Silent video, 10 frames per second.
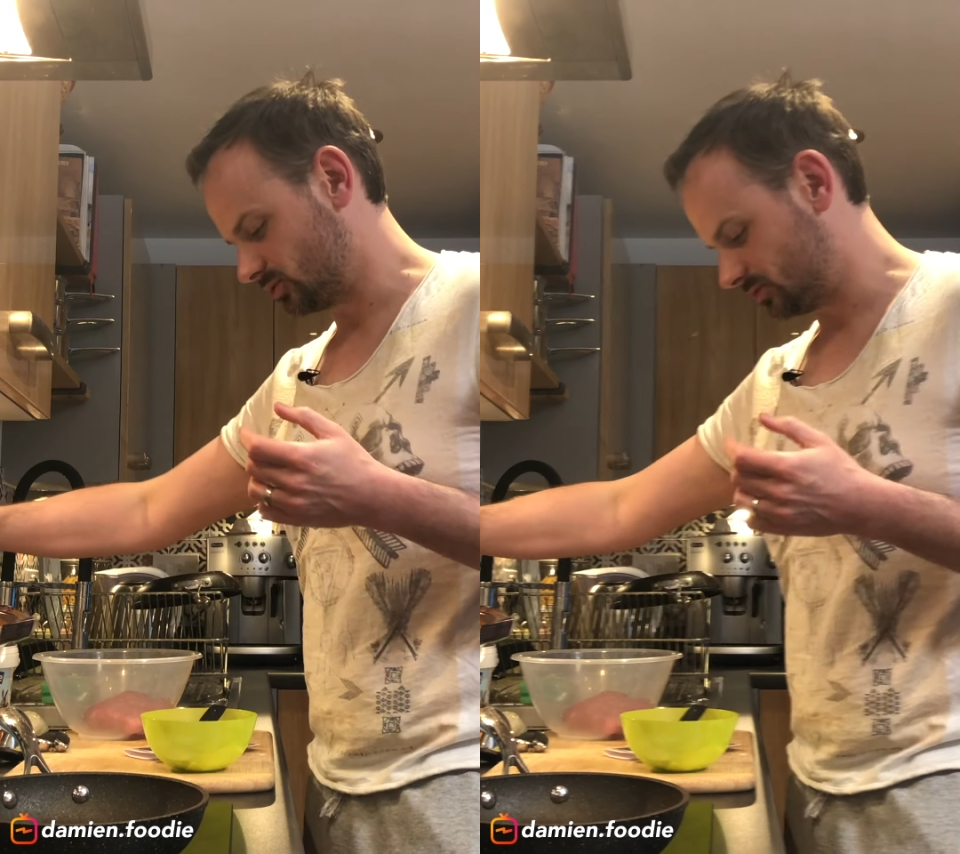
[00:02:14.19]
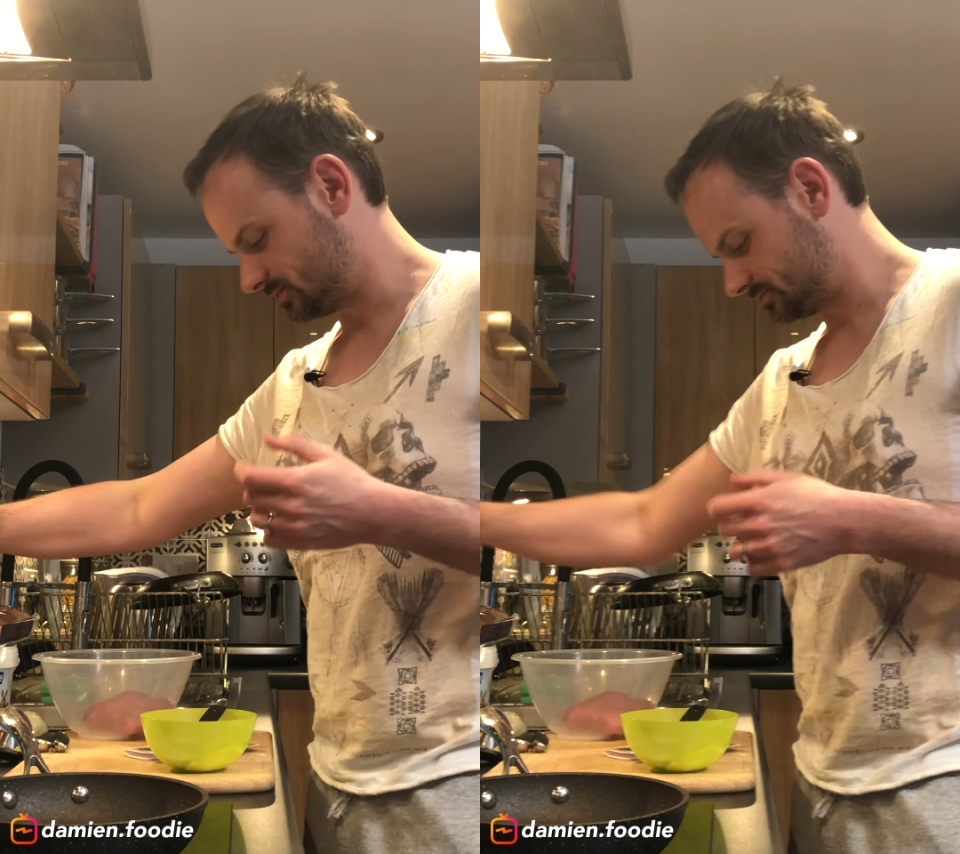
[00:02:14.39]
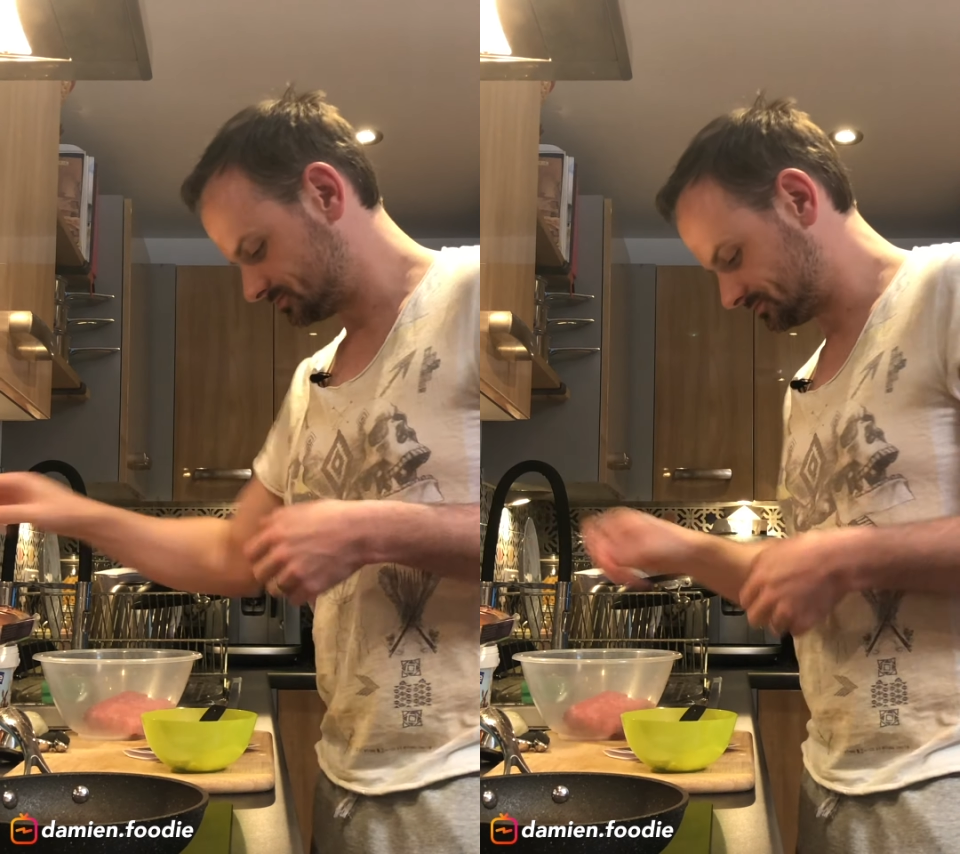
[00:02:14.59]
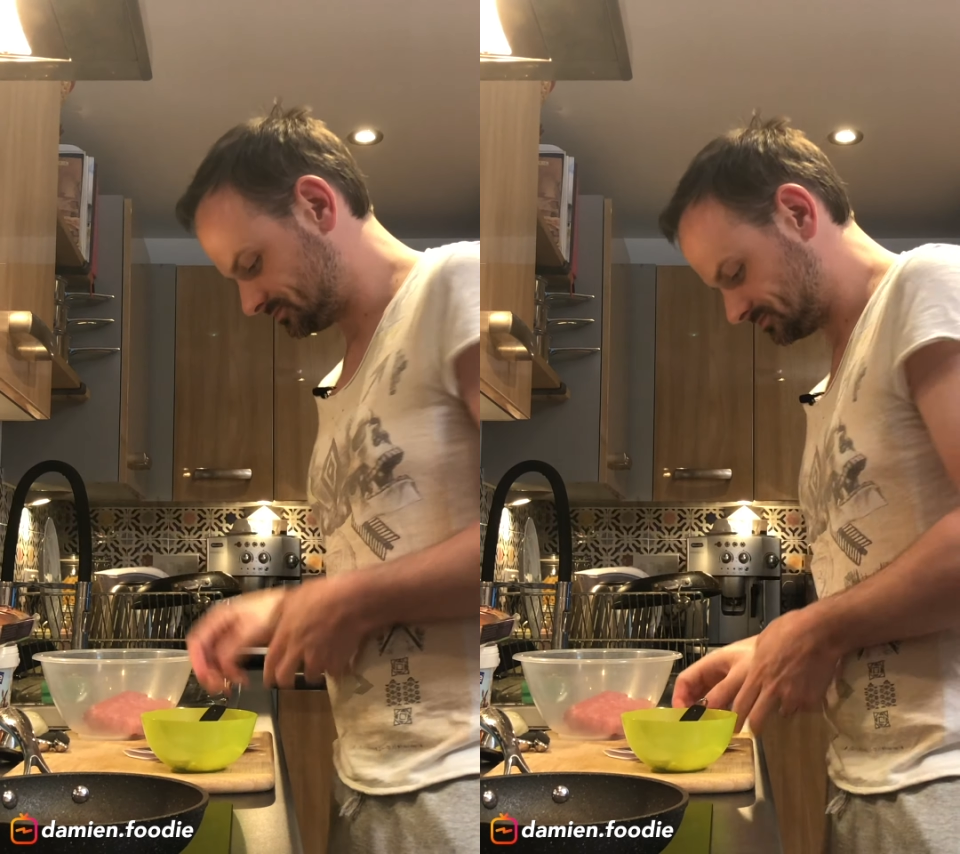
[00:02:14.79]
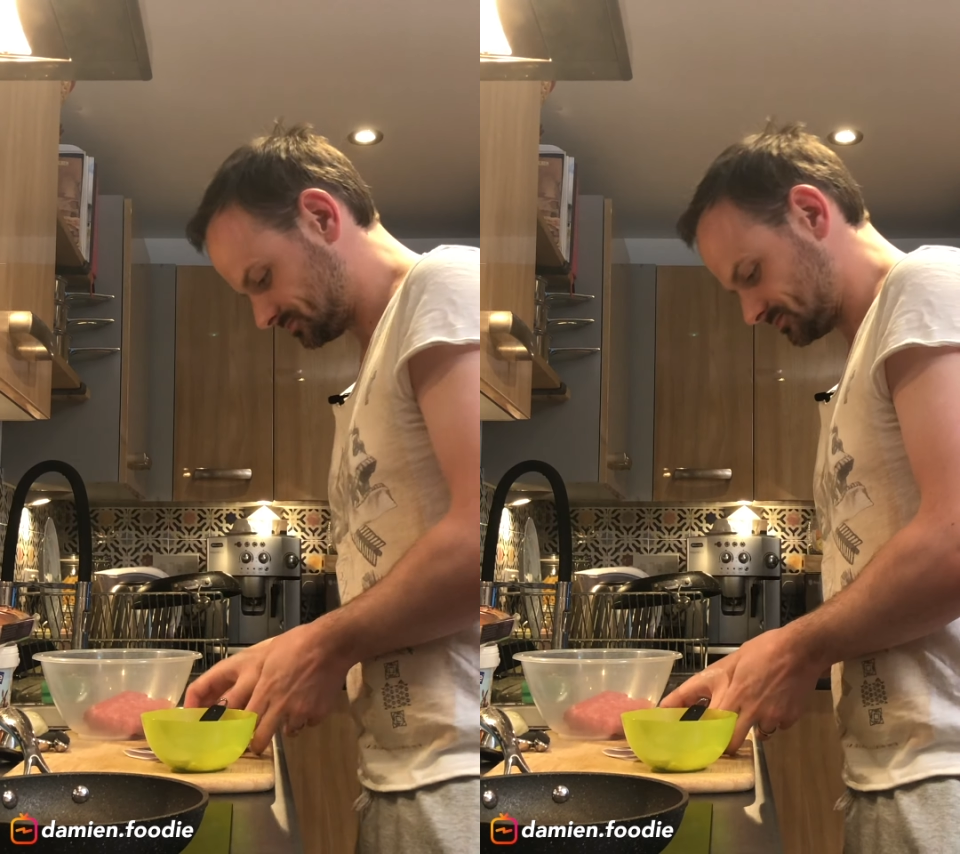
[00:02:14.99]

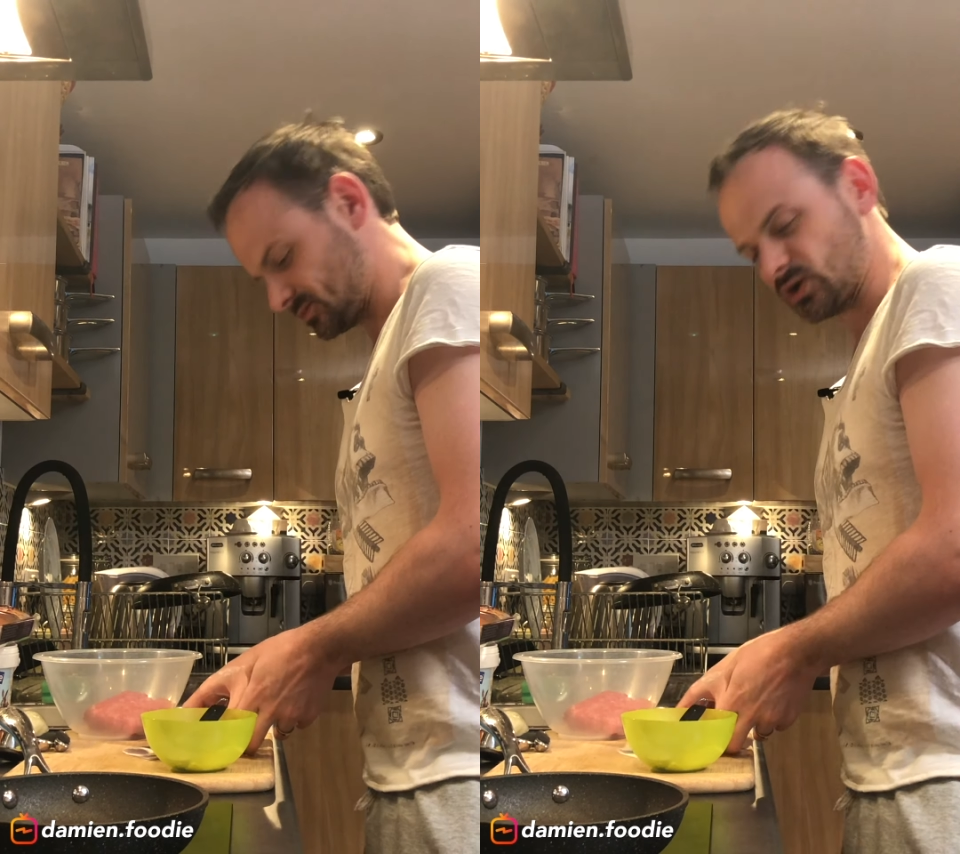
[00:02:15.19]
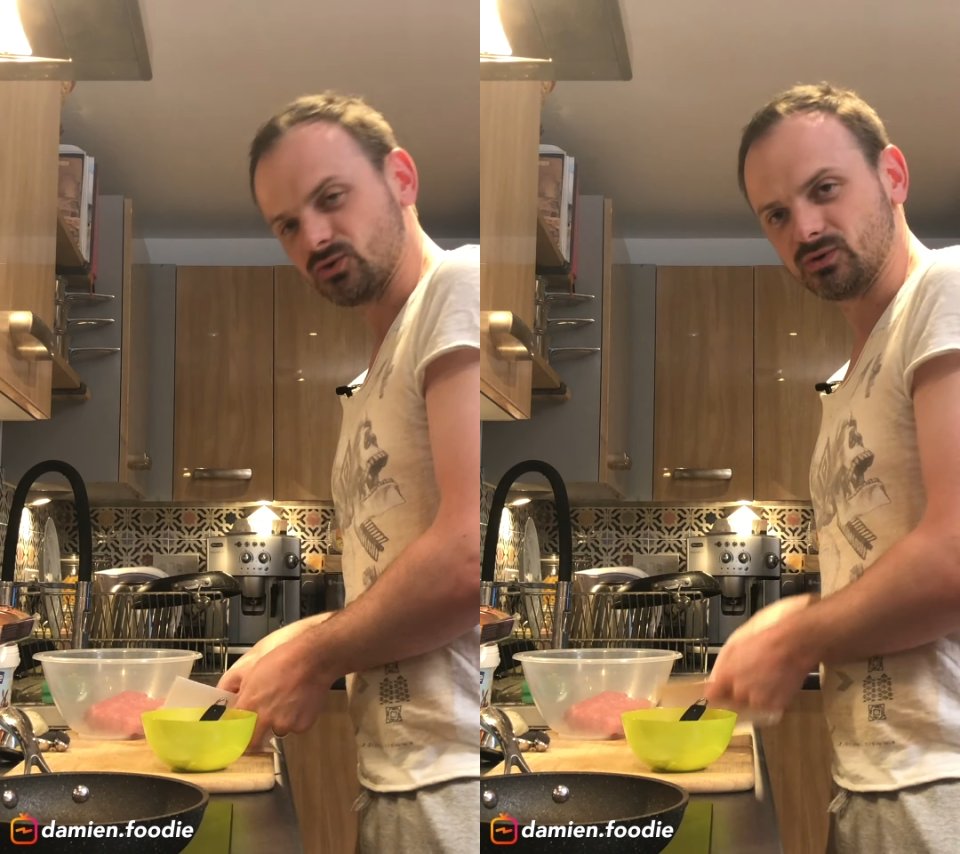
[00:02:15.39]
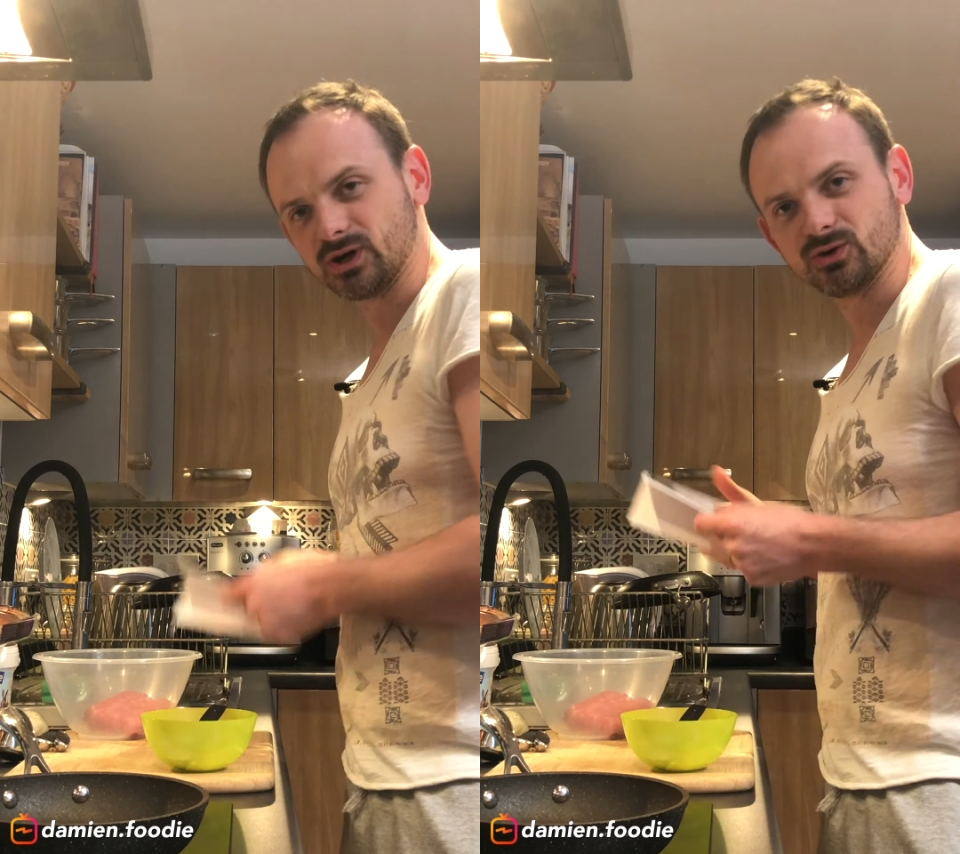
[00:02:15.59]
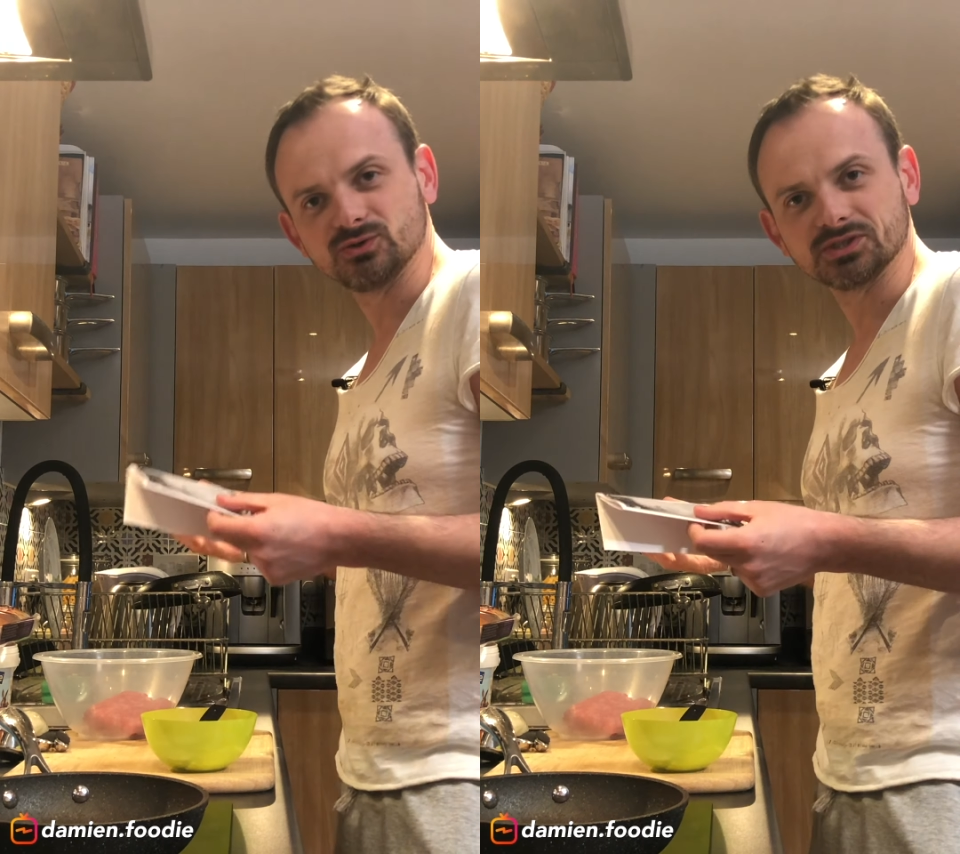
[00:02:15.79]
Who knows?